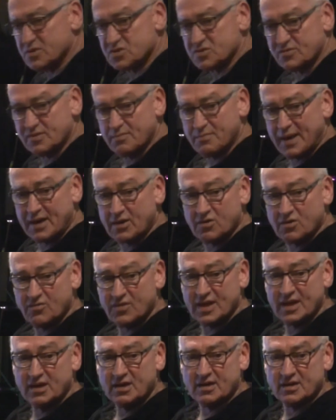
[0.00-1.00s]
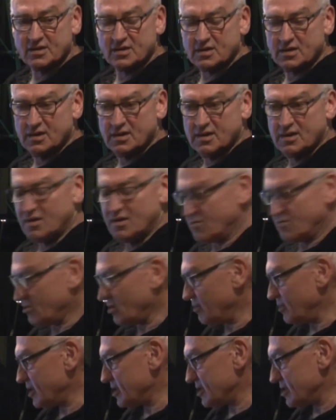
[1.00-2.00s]
of the Bank of England
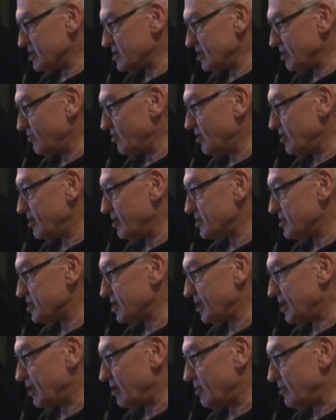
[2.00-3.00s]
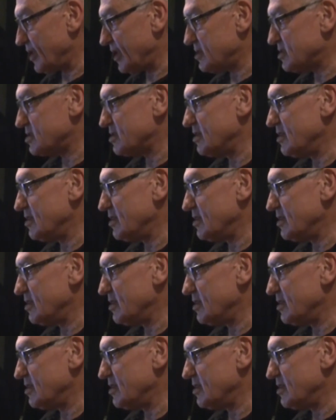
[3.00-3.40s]
from several years ago.